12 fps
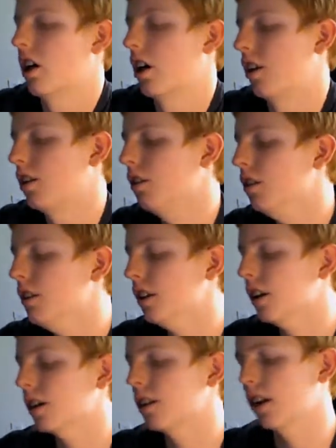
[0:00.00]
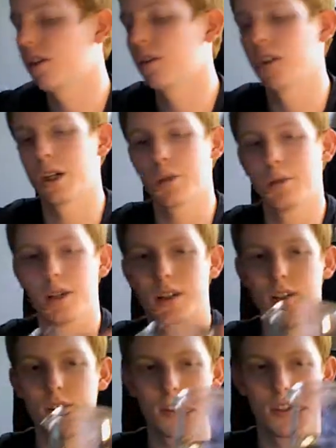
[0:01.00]
The only thing I don't like about
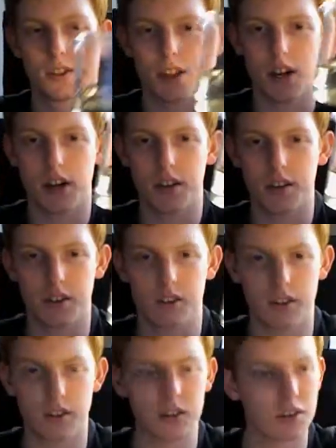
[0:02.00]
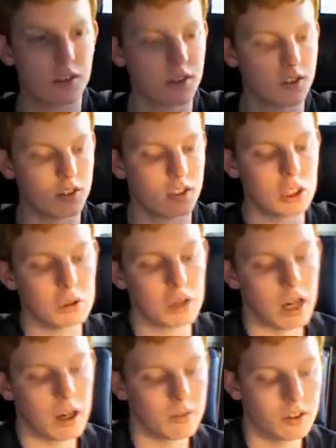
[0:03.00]
this is that you
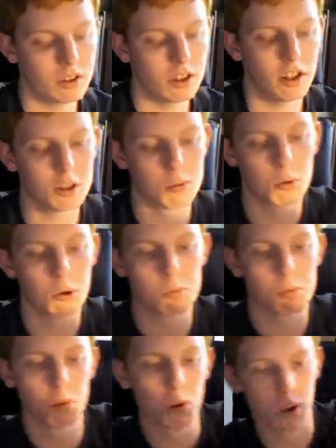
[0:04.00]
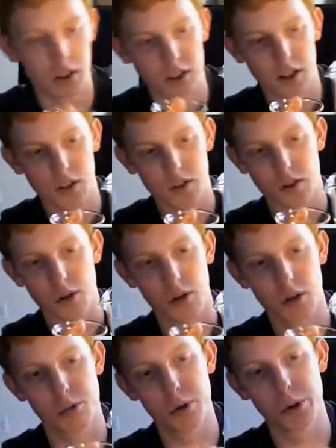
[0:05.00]
have to pour more, and it takes longer
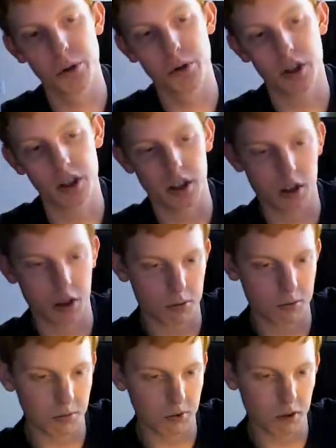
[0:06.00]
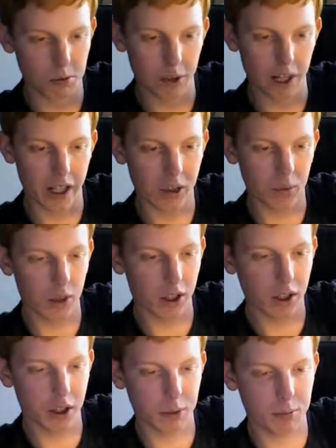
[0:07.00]
to brew than the black and white
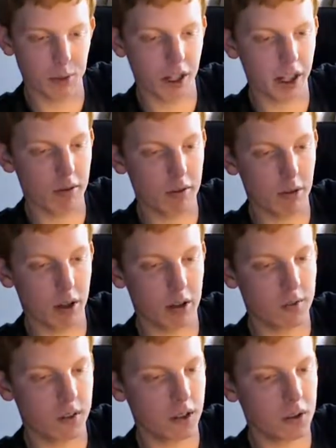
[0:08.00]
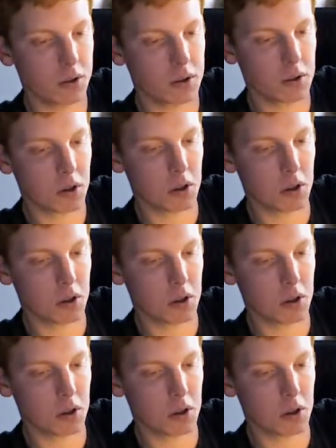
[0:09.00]
cup that I have in my other videos.